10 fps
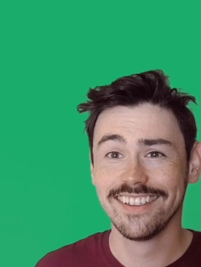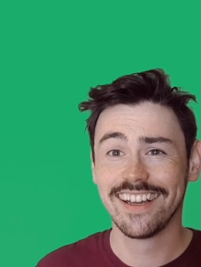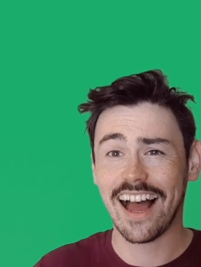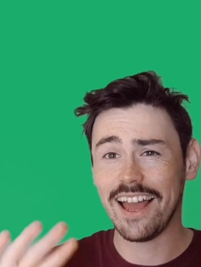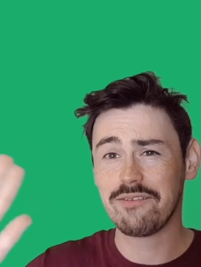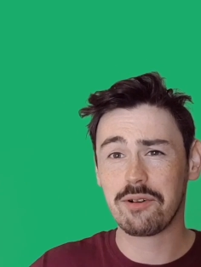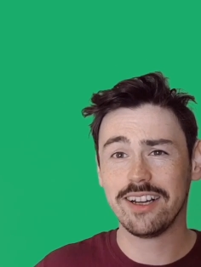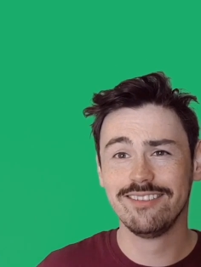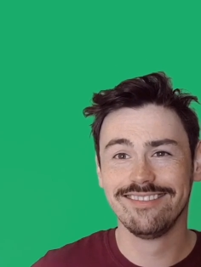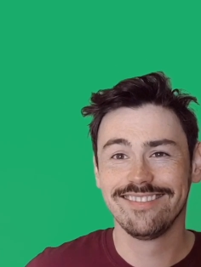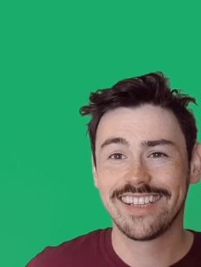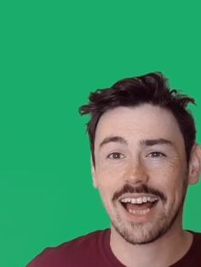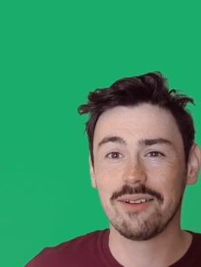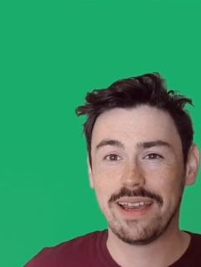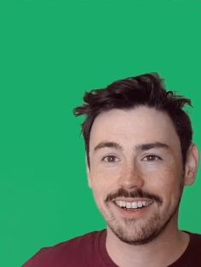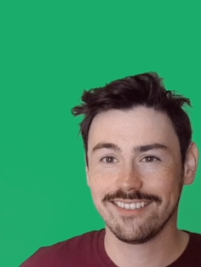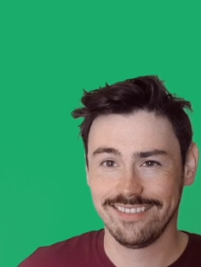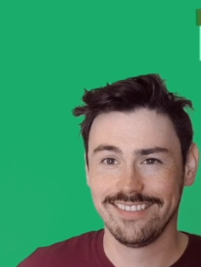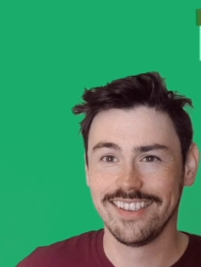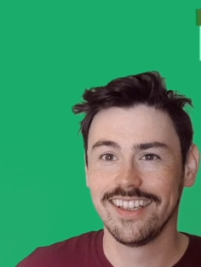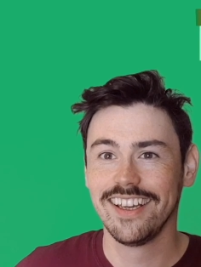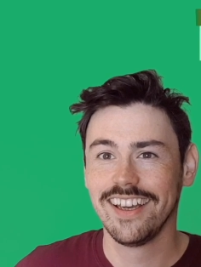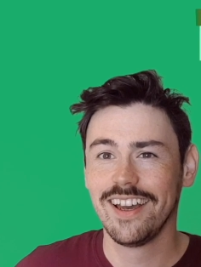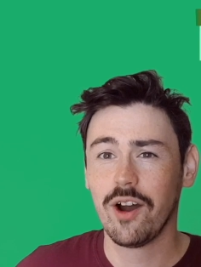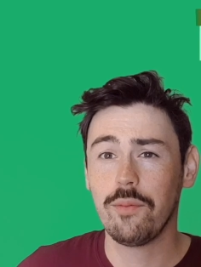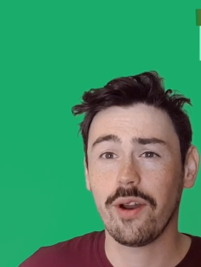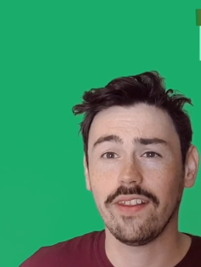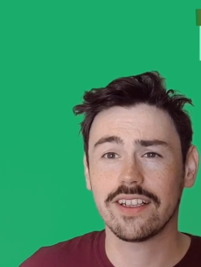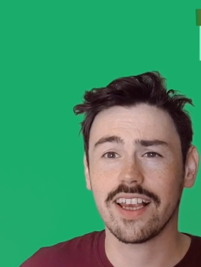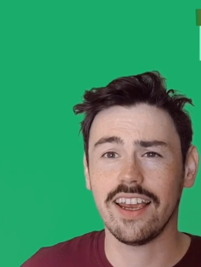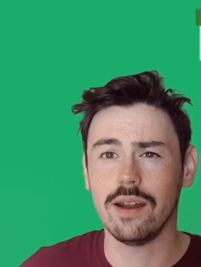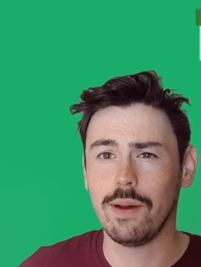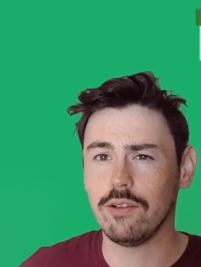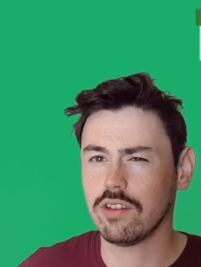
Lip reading: Hi everyone, Calum here. Hope you're all excited about